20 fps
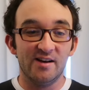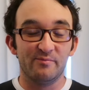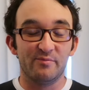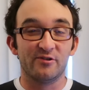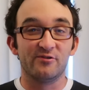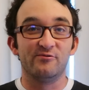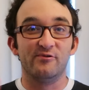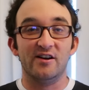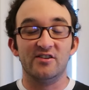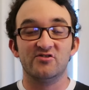
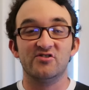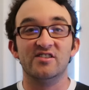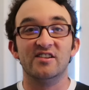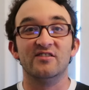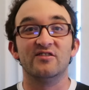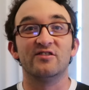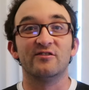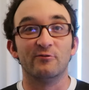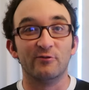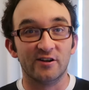progression
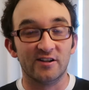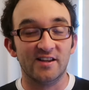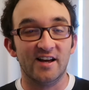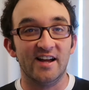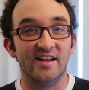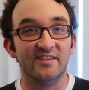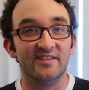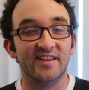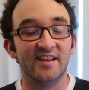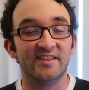and
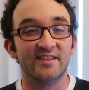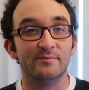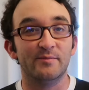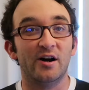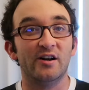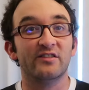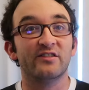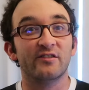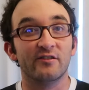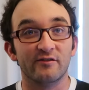storylines that the
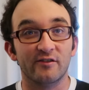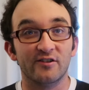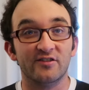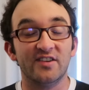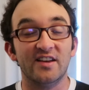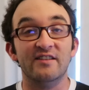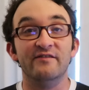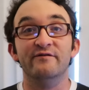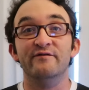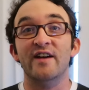
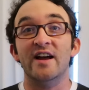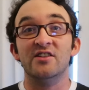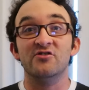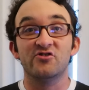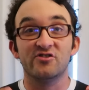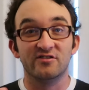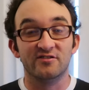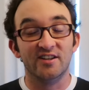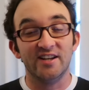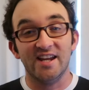MonsterVerse
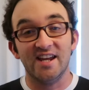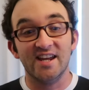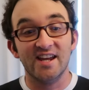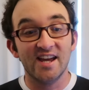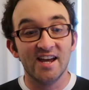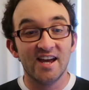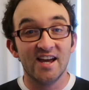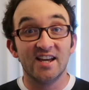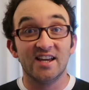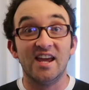
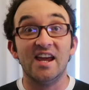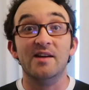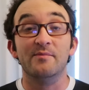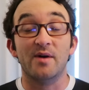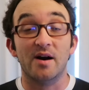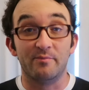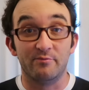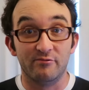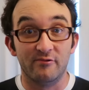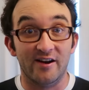eventually
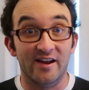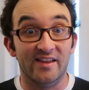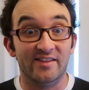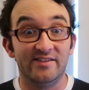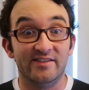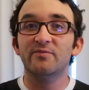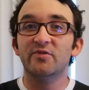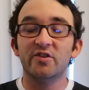came up with.